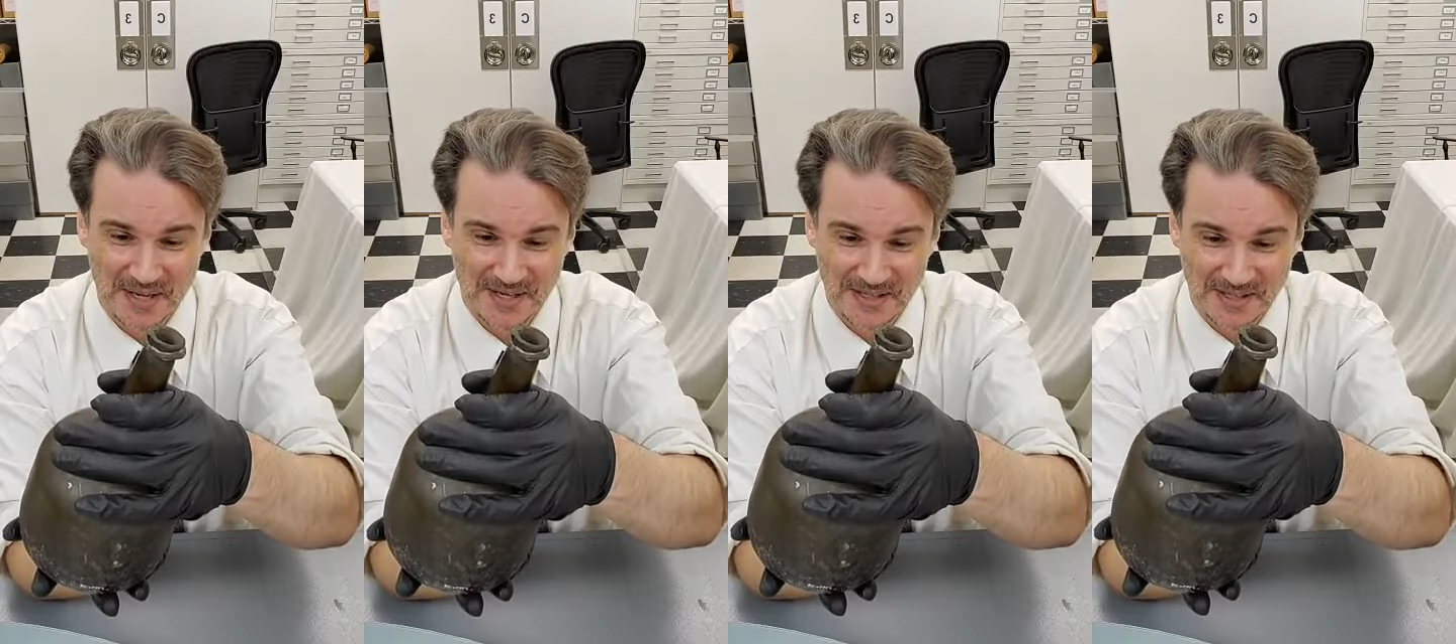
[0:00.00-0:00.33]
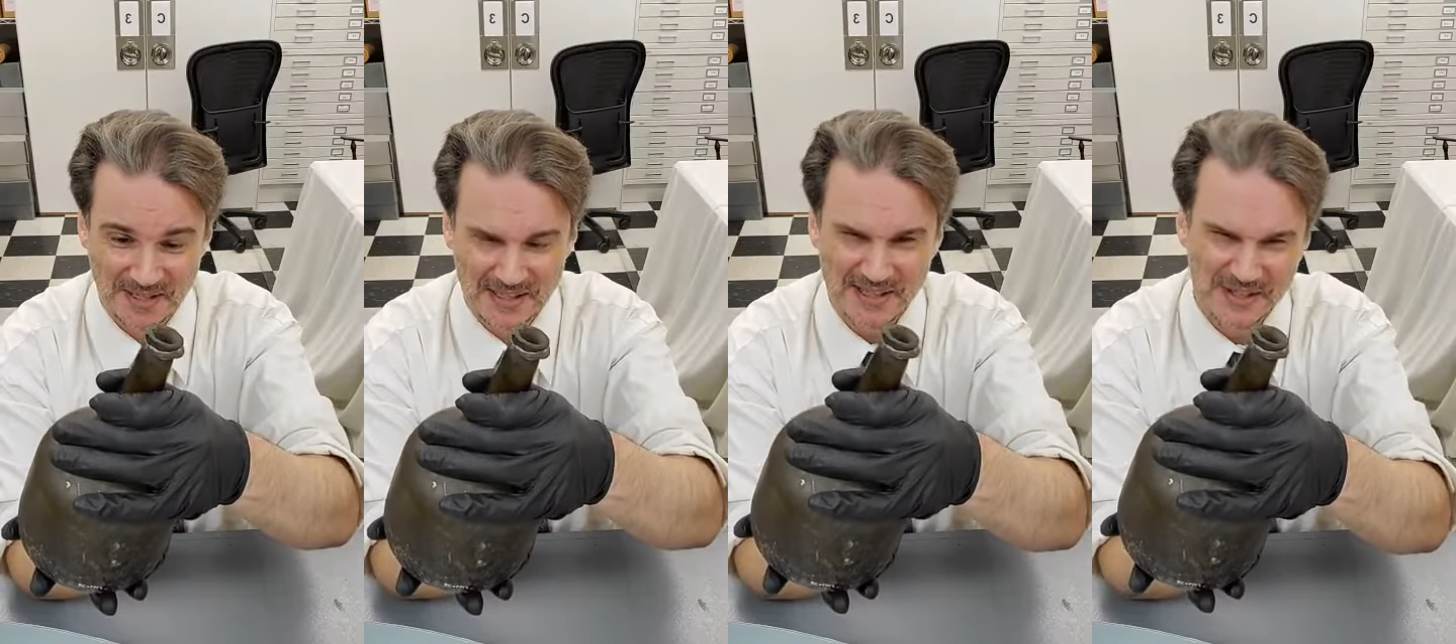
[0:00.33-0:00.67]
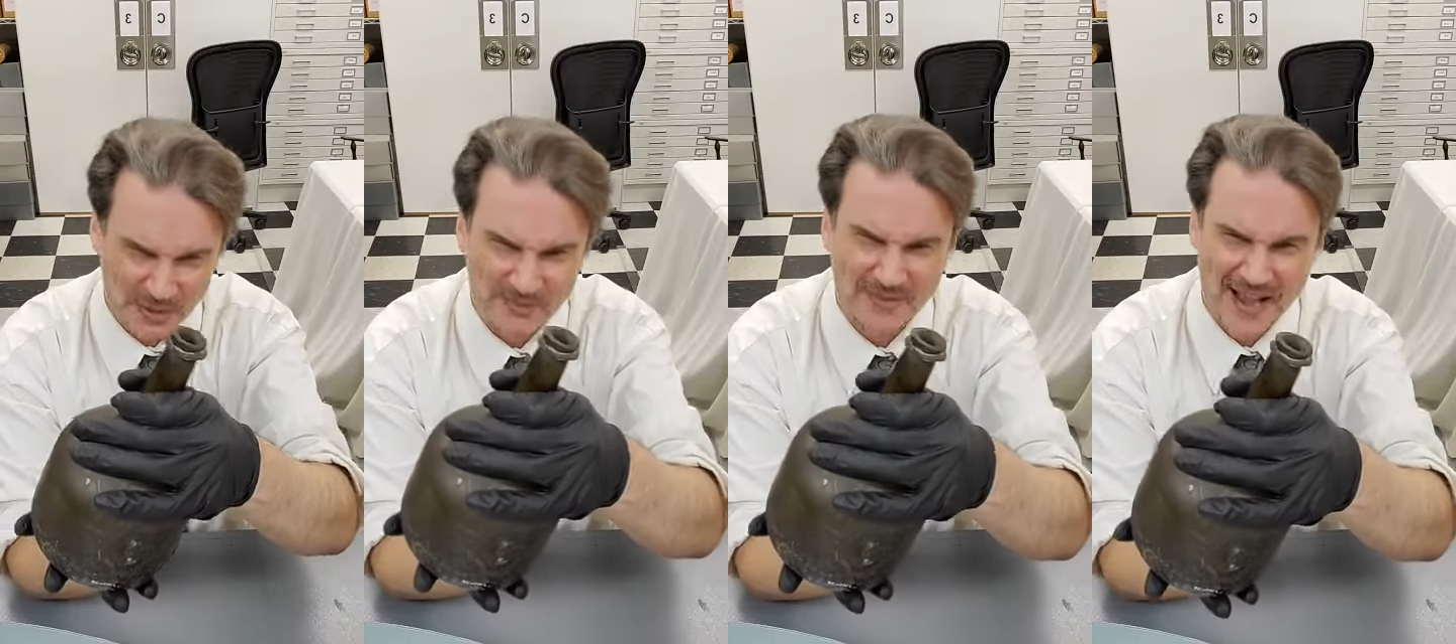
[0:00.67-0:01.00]
But
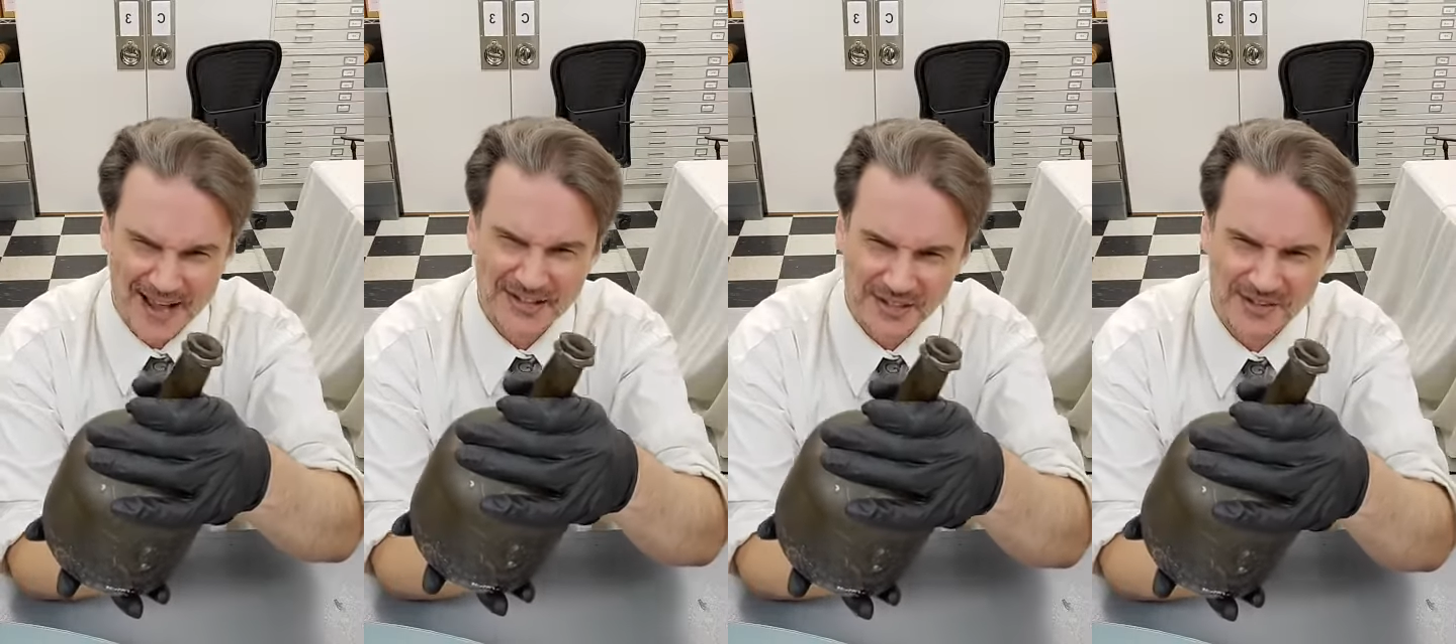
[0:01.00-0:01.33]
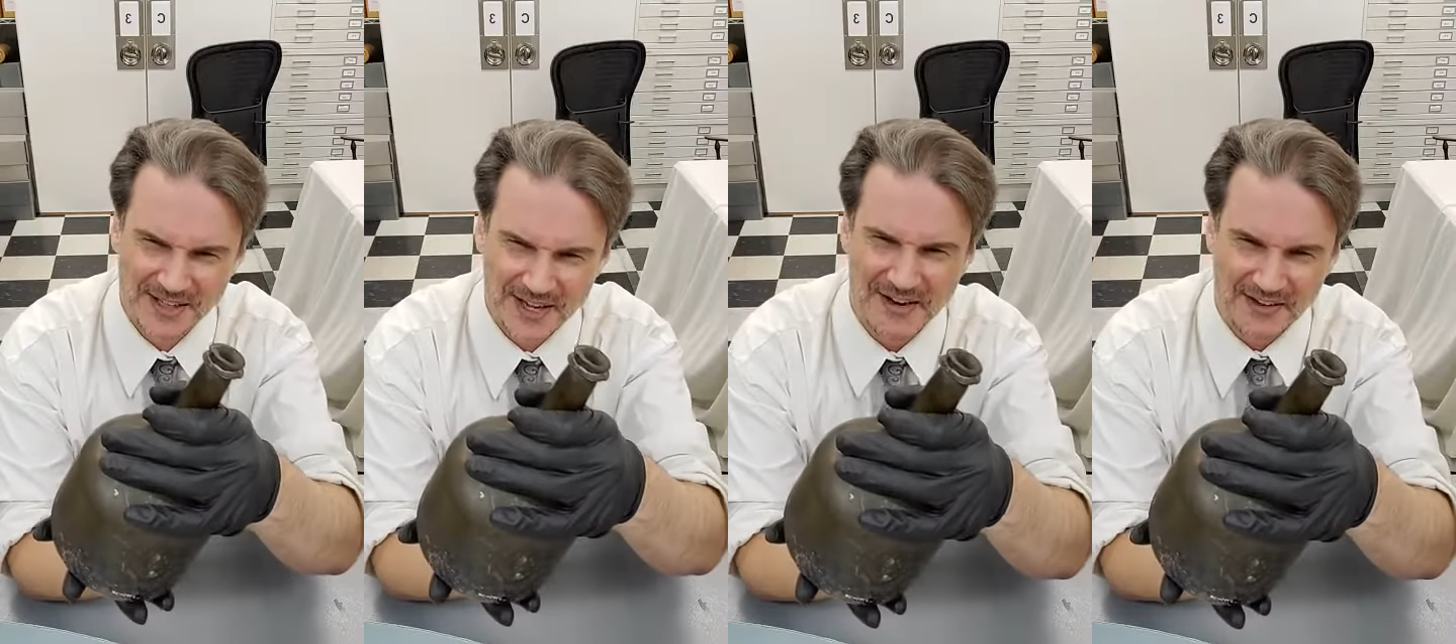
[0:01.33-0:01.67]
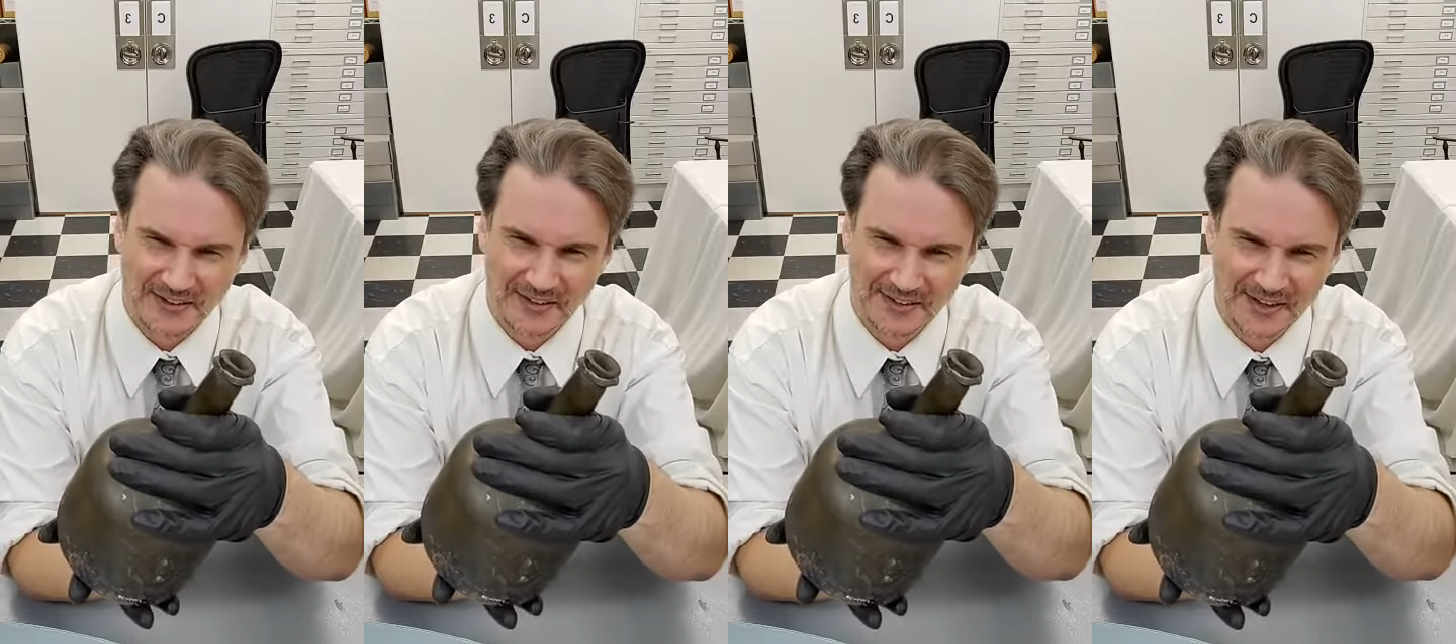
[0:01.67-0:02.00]
it sort of adds to the
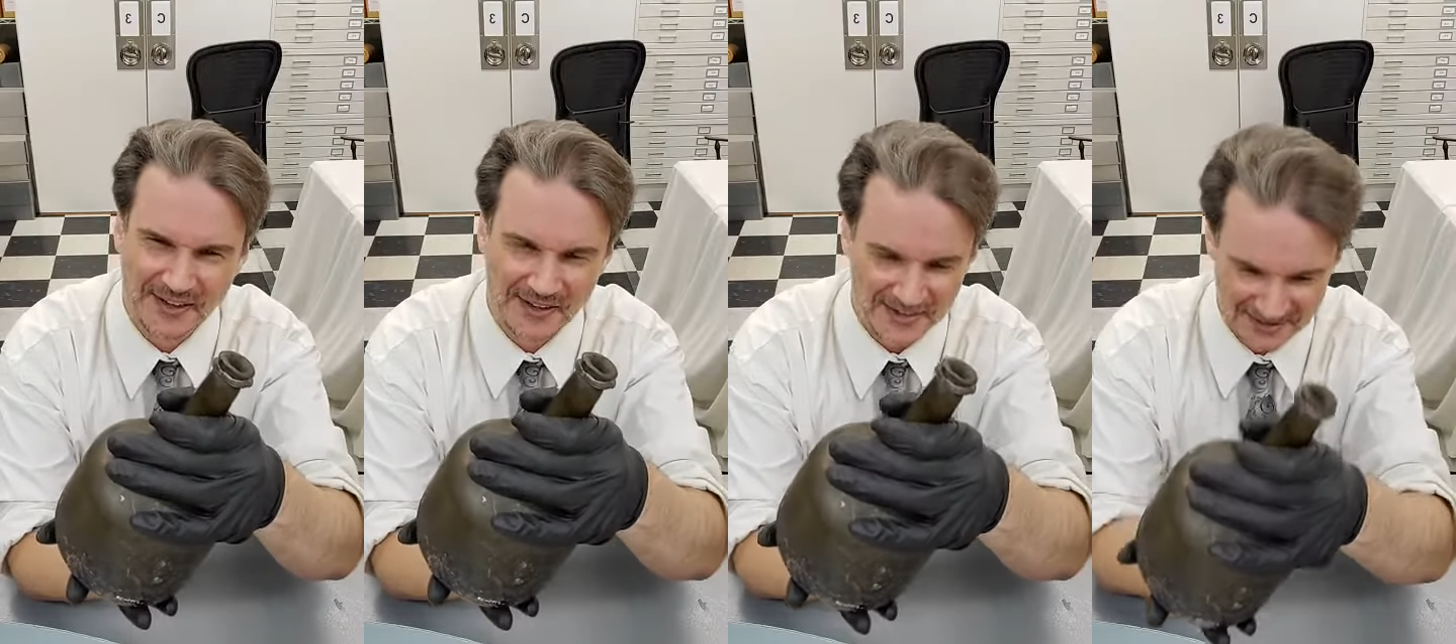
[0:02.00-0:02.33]
character, you know.